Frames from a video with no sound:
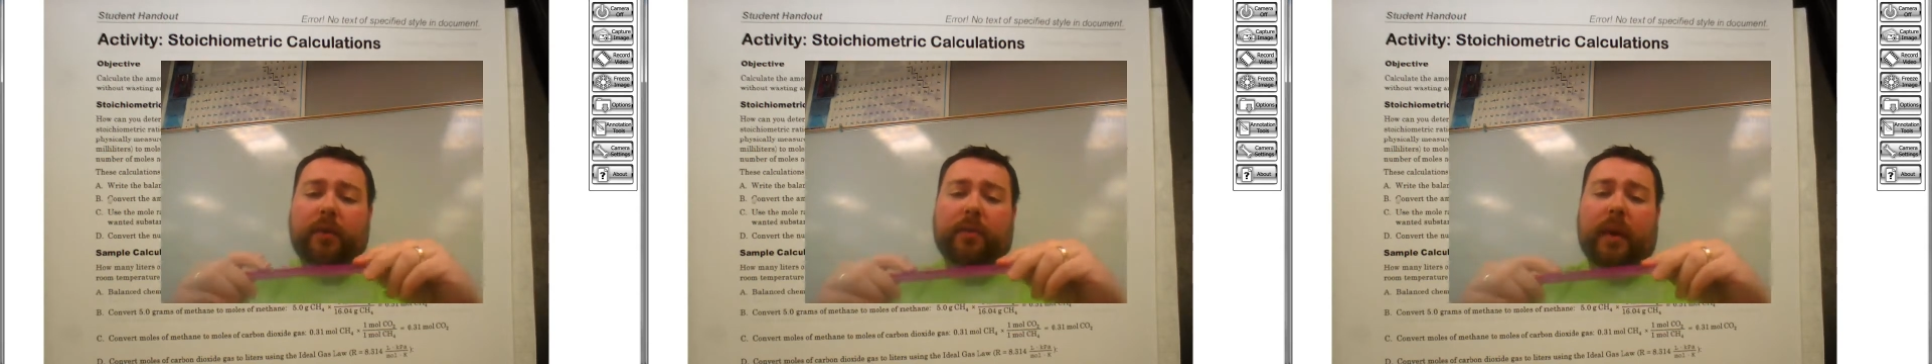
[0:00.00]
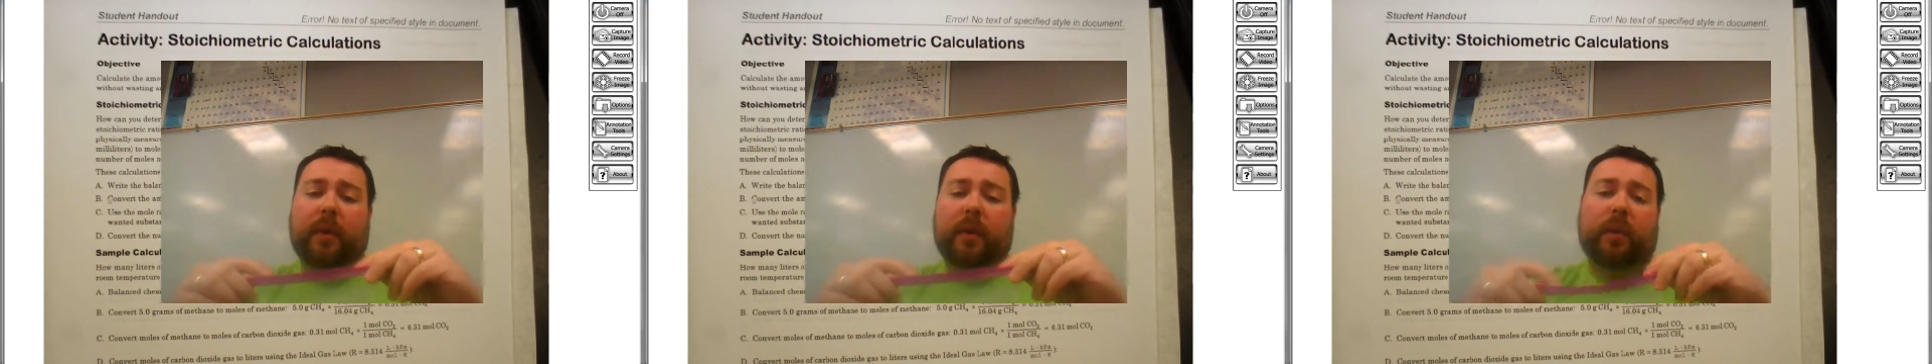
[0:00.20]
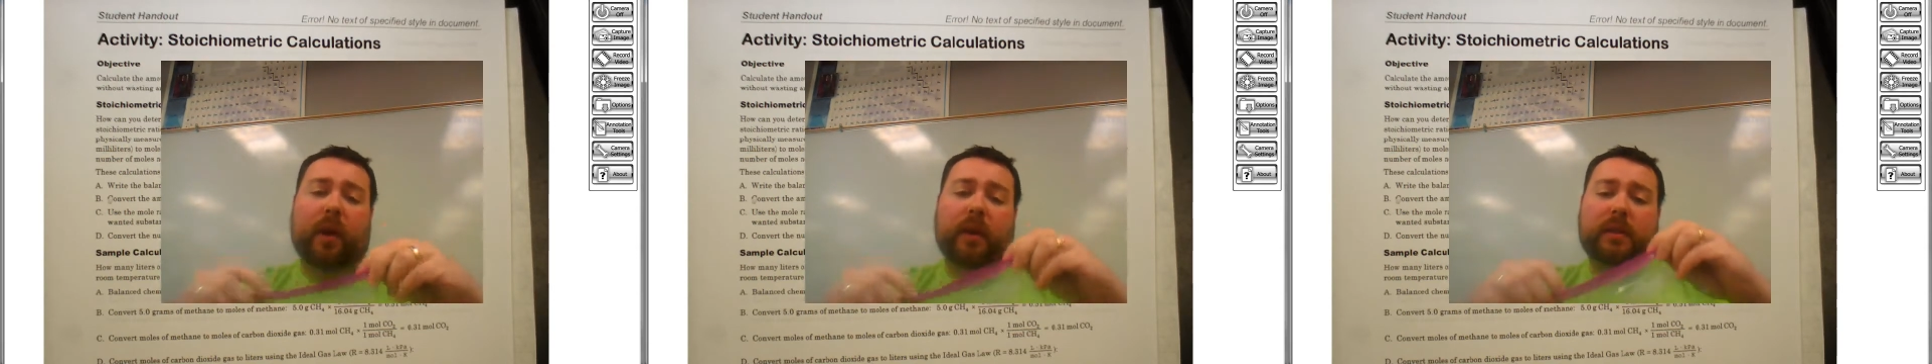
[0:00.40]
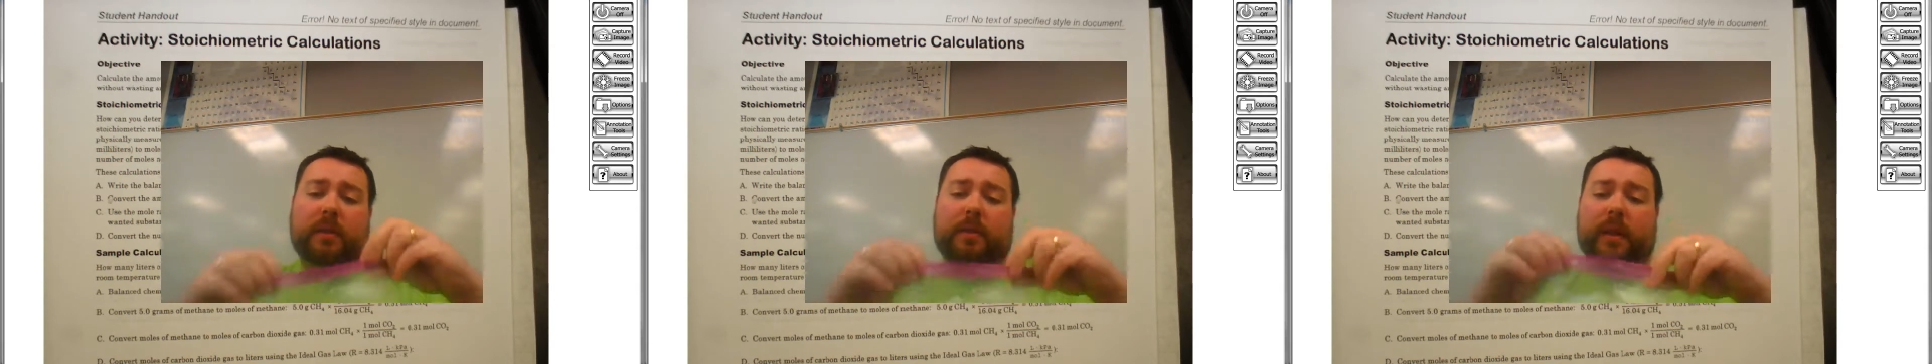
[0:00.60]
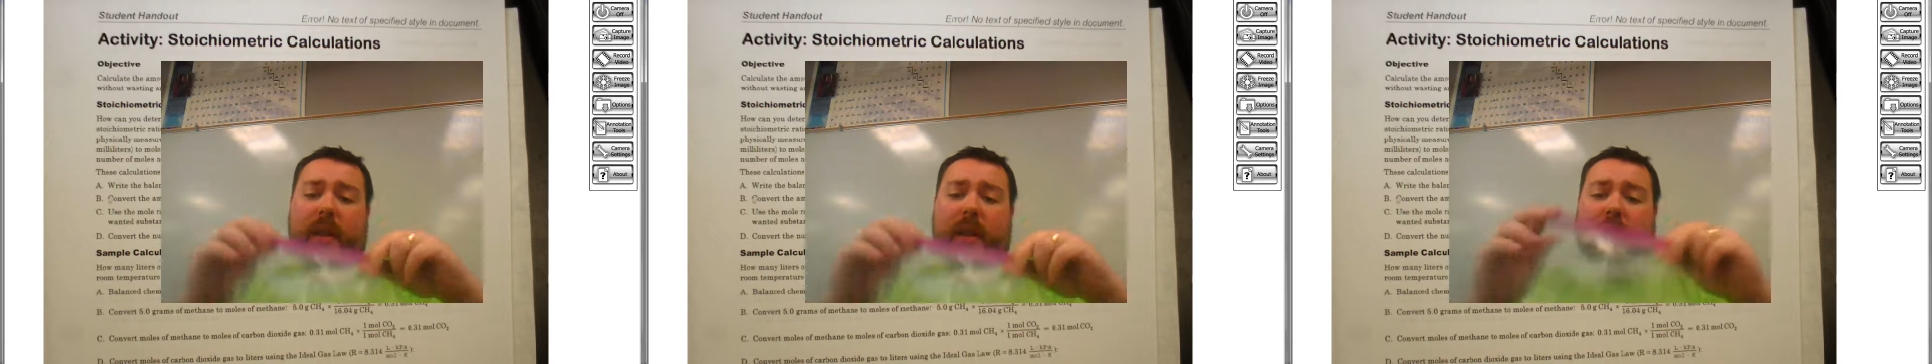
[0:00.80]
you might want
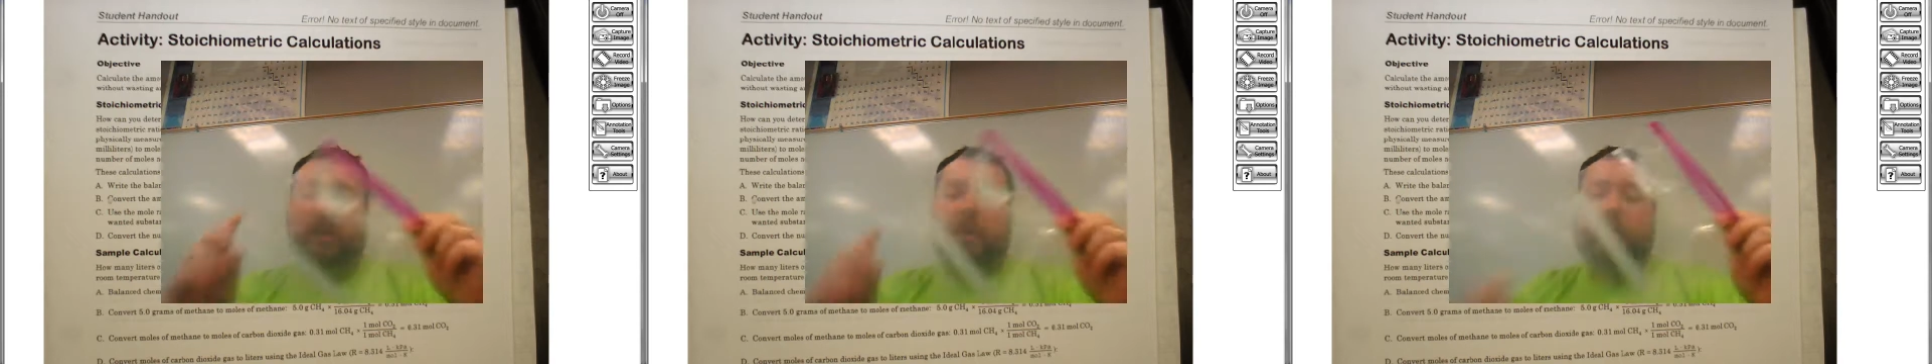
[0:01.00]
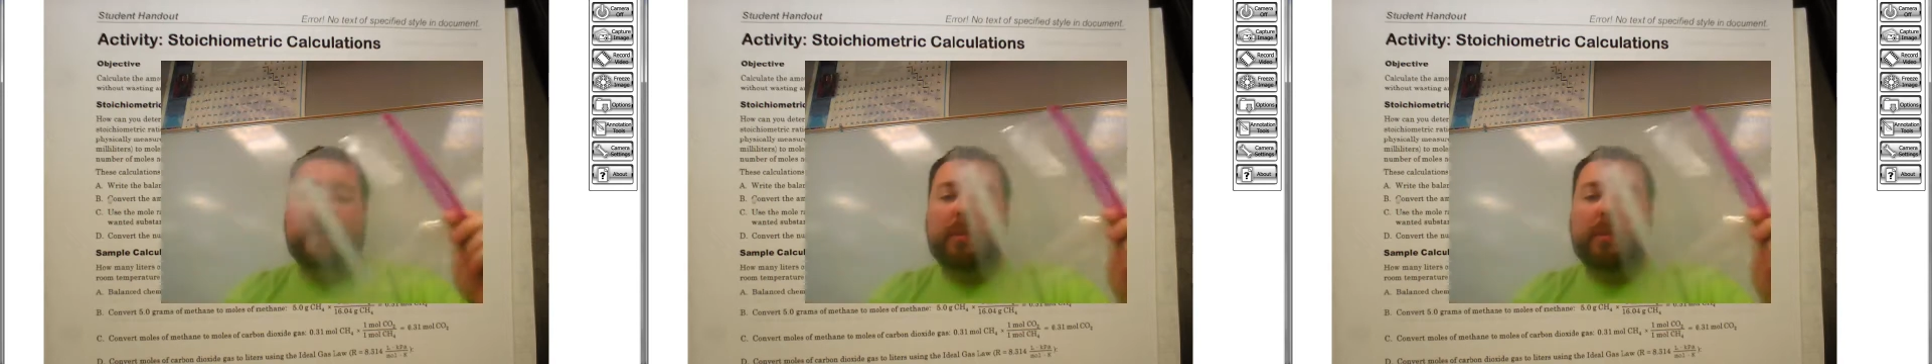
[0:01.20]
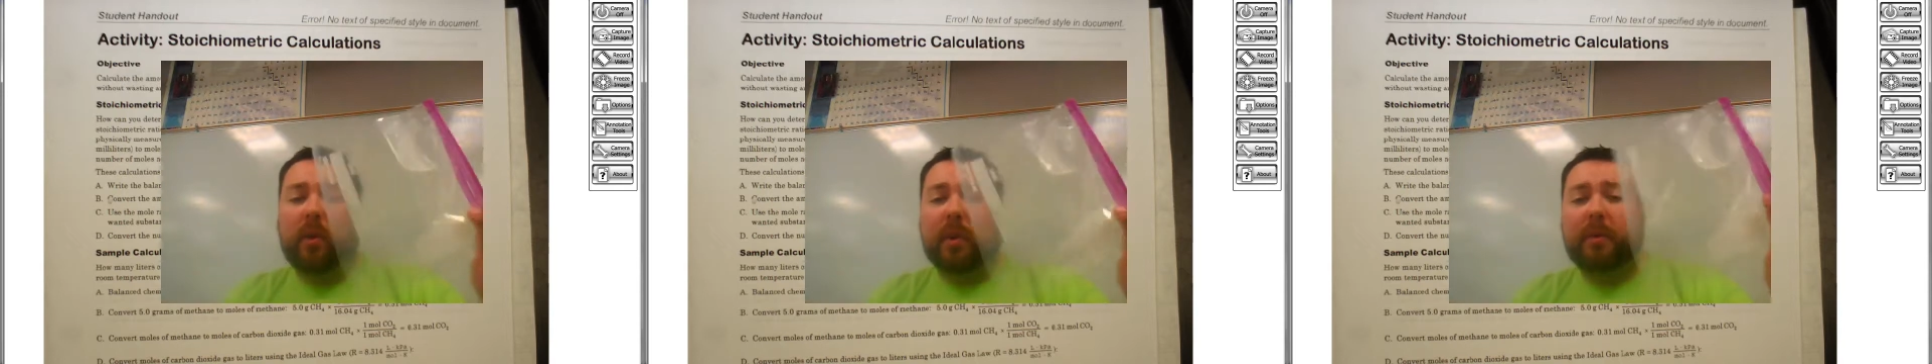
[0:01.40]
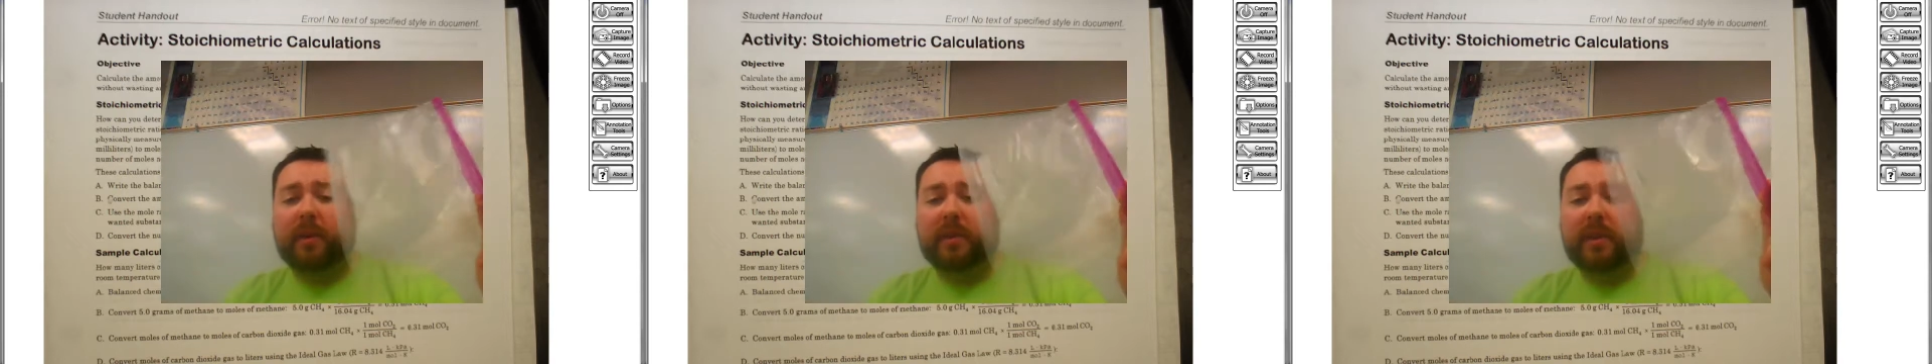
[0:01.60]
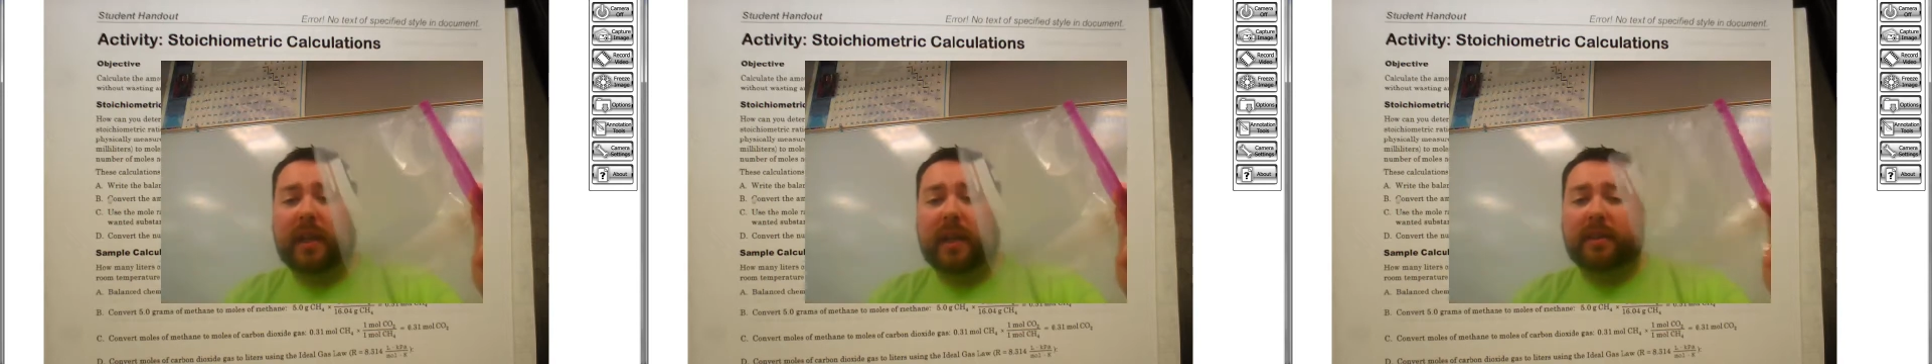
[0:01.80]
to be a little bit more
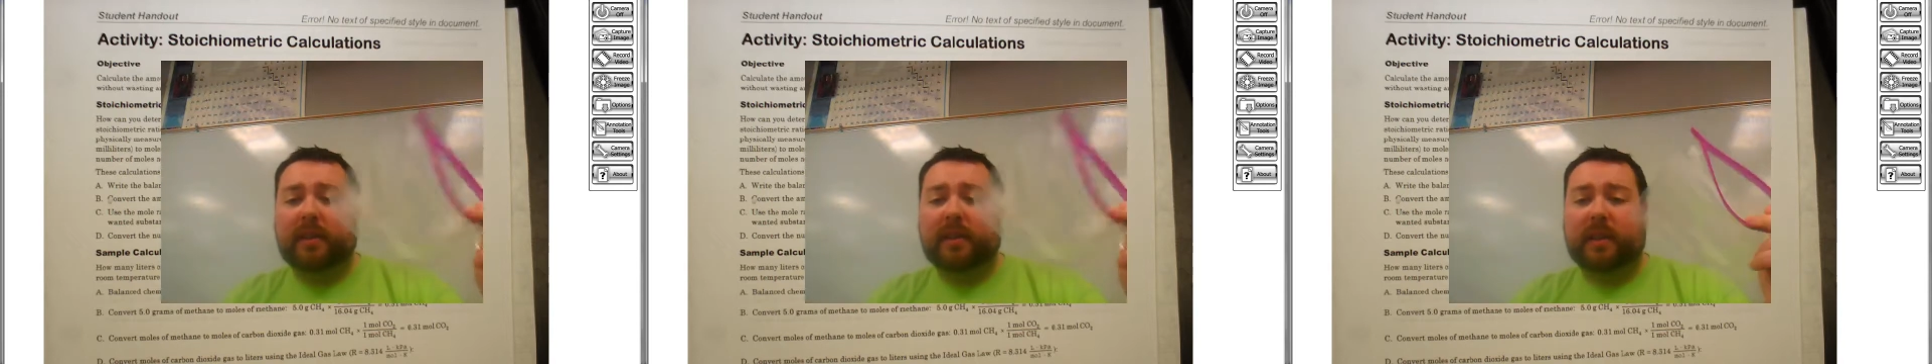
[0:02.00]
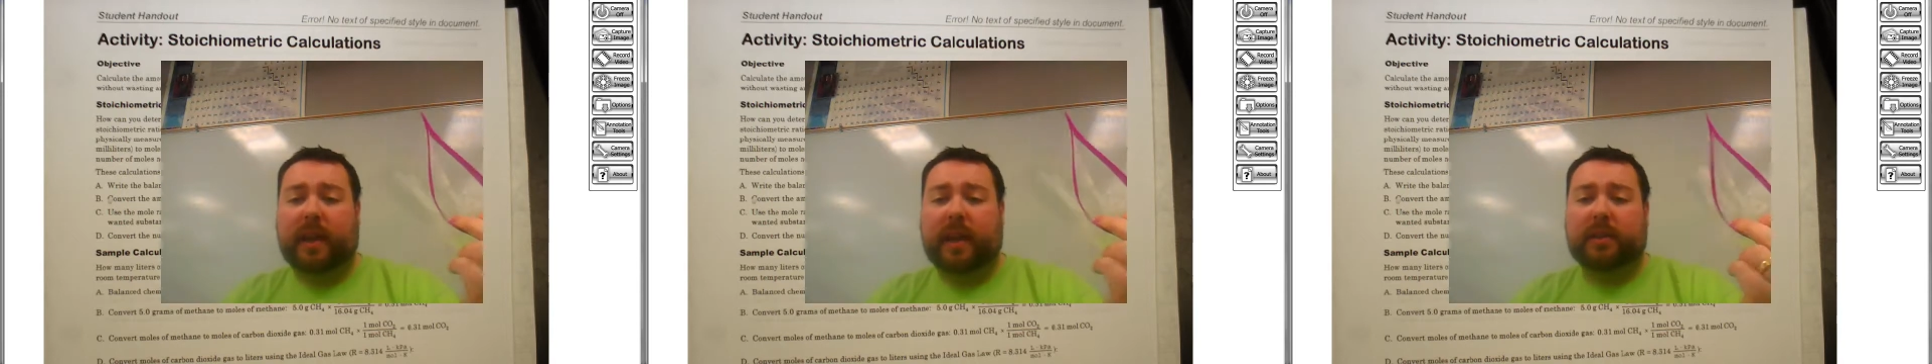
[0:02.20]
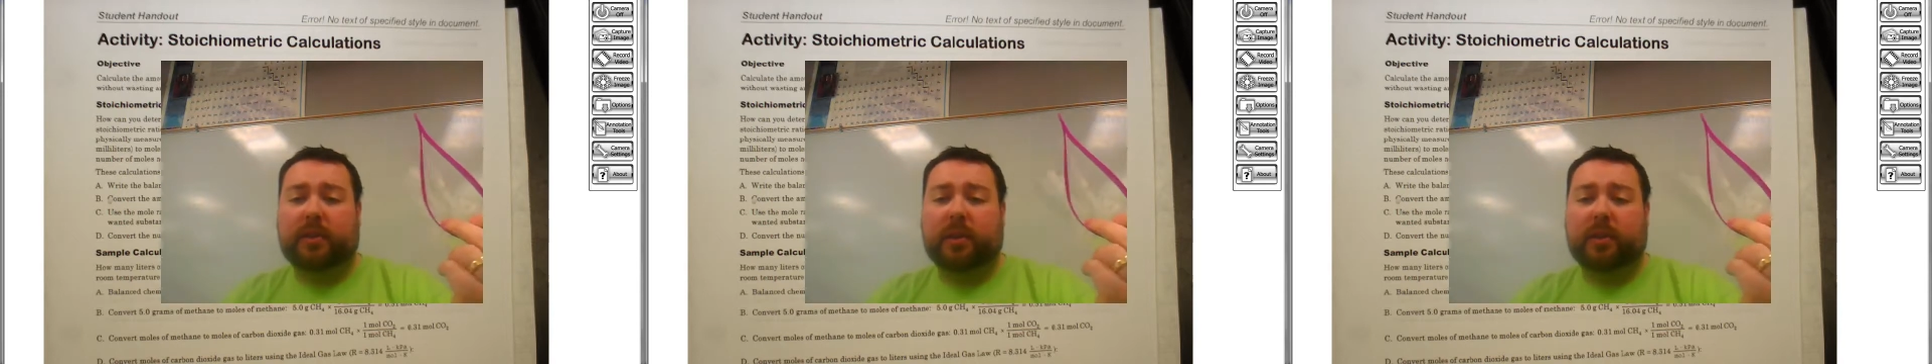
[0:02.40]
precise than that.